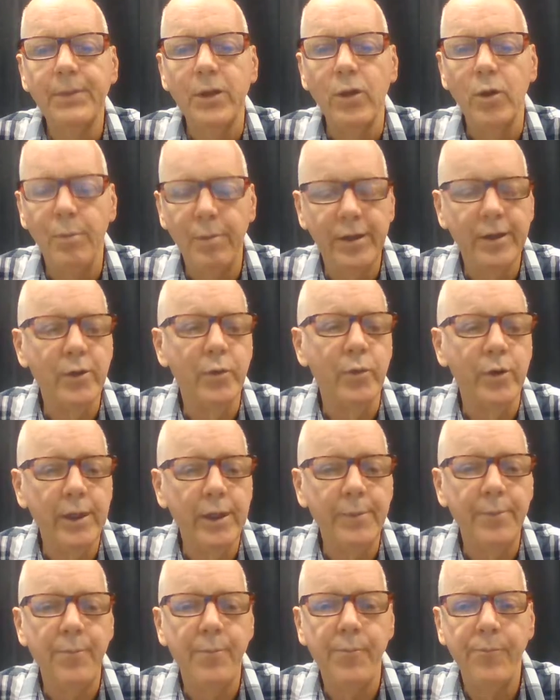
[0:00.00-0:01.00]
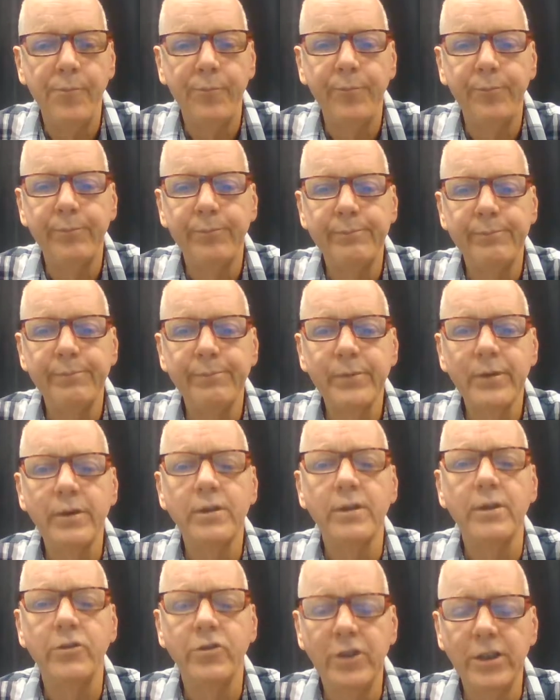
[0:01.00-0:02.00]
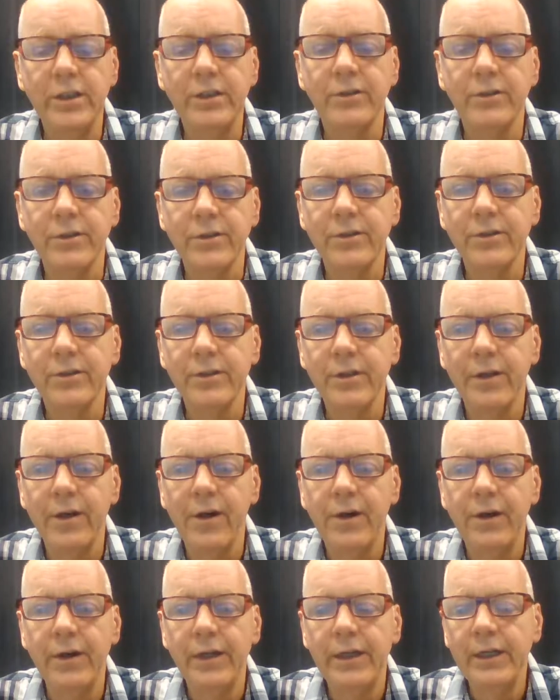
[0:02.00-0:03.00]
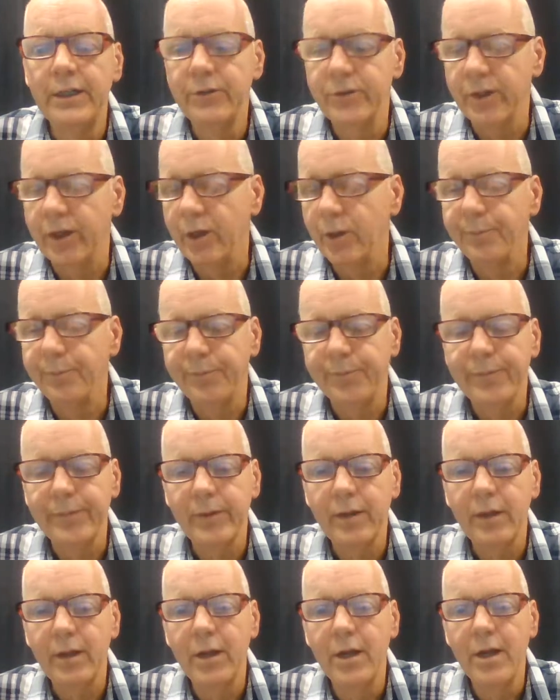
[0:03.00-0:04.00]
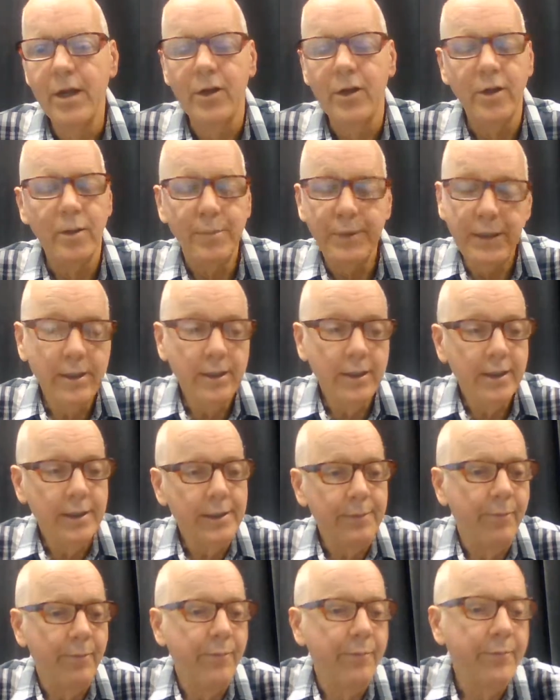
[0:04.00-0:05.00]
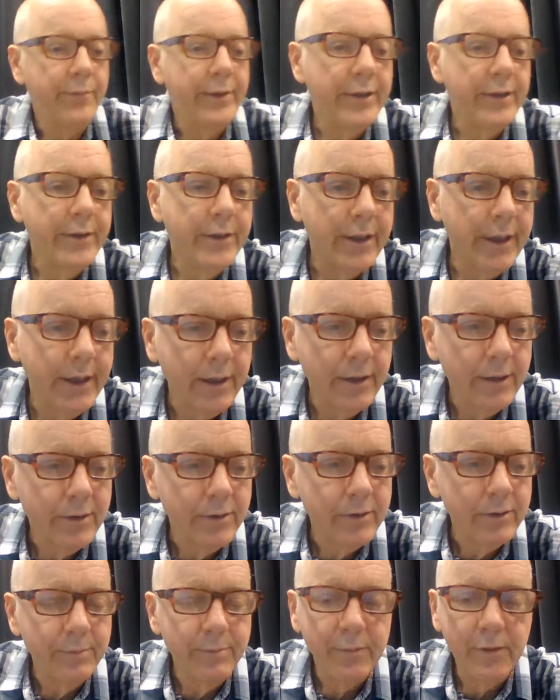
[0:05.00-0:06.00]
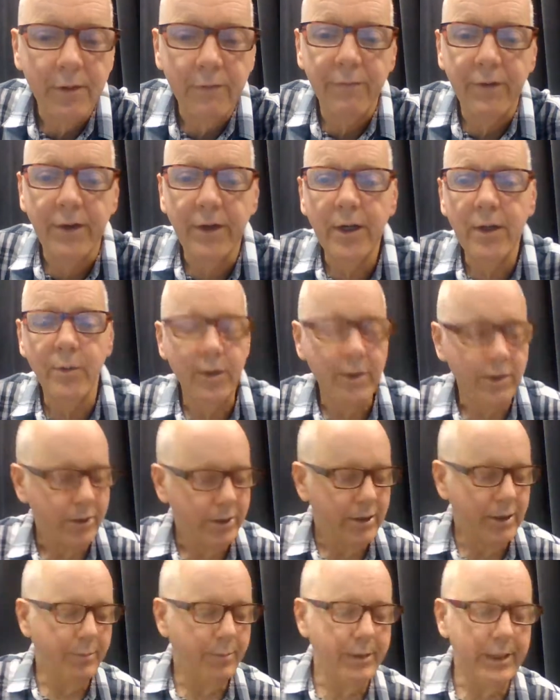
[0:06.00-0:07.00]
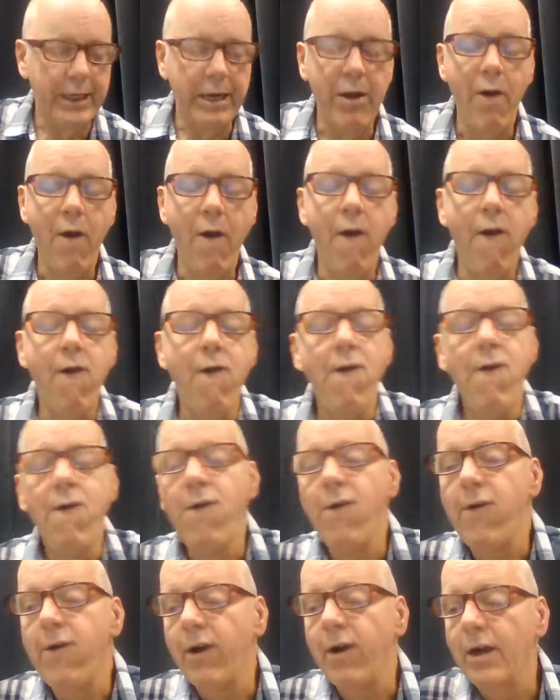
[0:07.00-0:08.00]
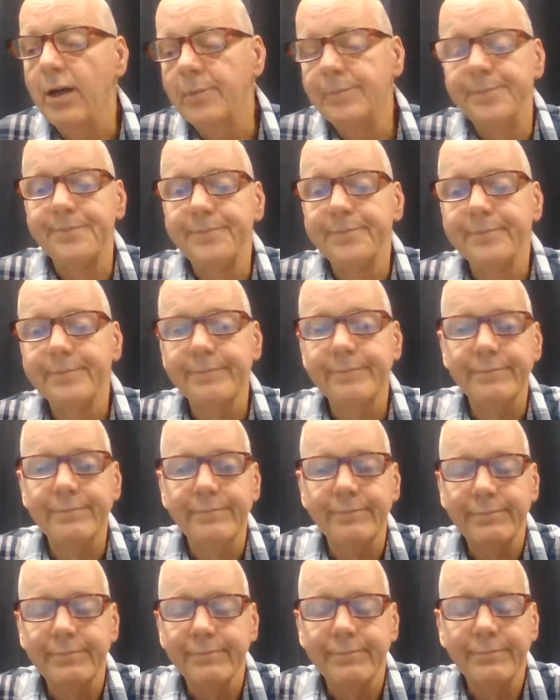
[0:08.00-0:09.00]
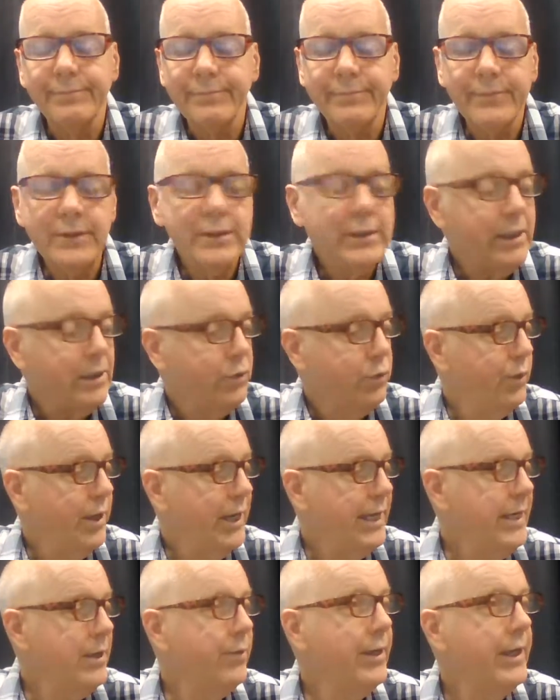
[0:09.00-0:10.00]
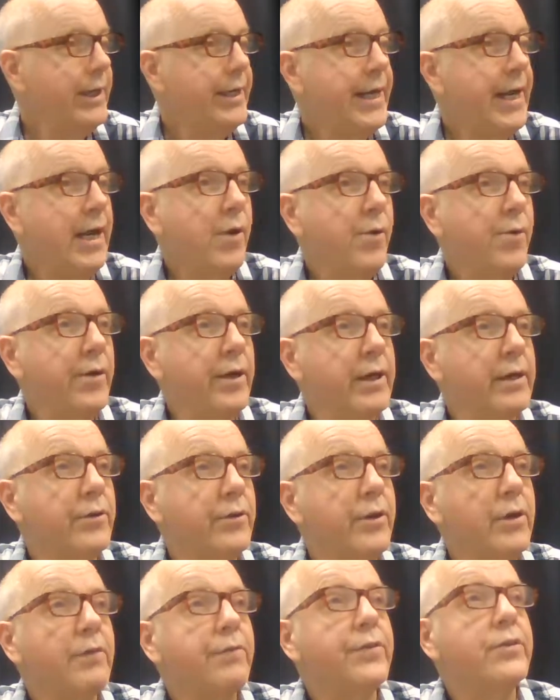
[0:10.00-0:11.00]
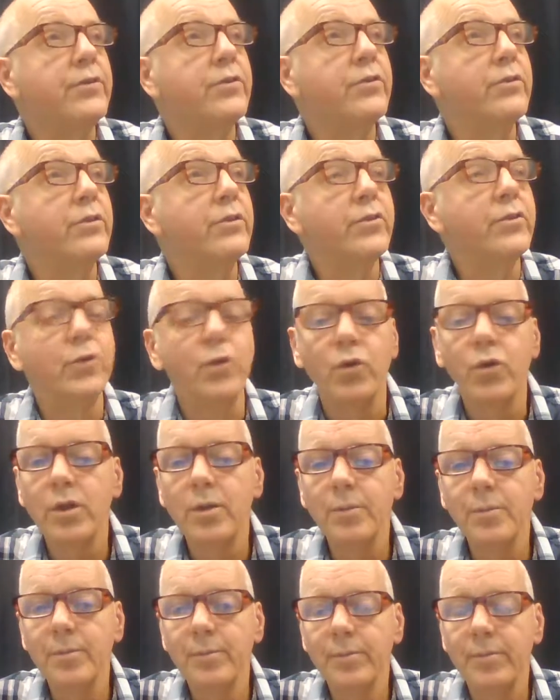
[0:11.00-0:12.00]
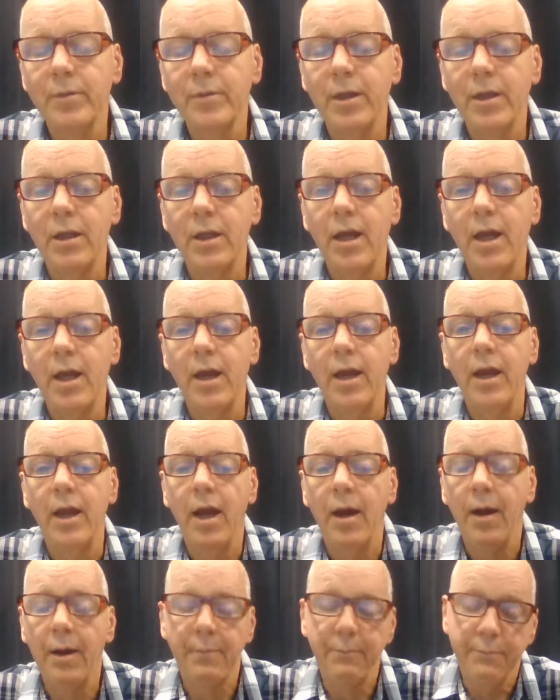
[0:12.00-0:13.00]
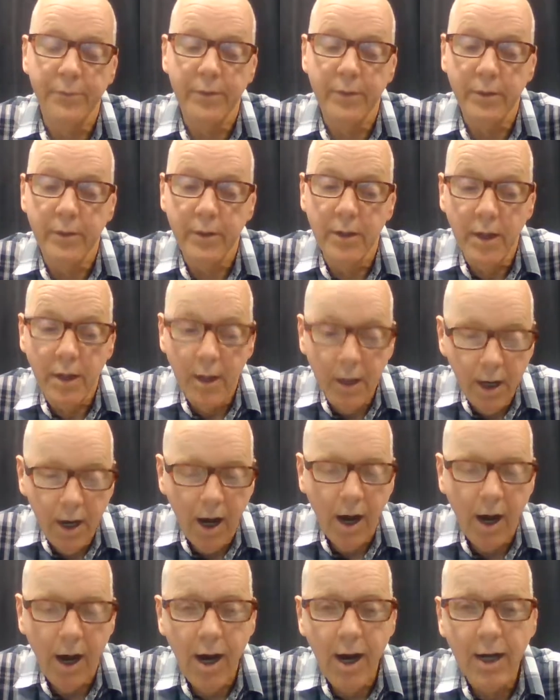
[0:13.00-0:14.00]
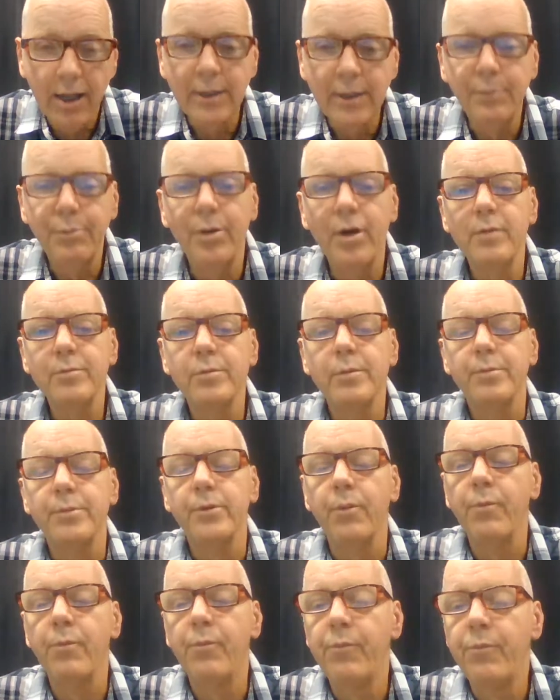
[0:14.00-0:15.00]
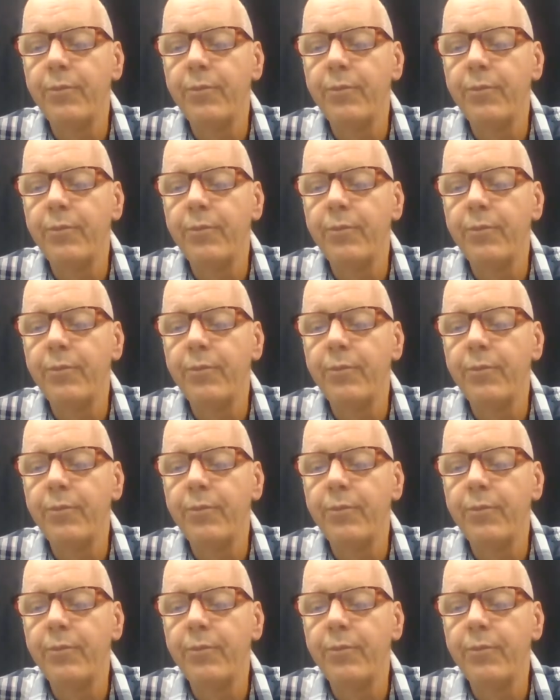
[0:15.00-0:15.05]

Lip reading: You better run to Jesus. So, could be tonight here in Dallas. It very well could be. It's raining right now. I don't know if this is the storm. Yeah. Highly probable.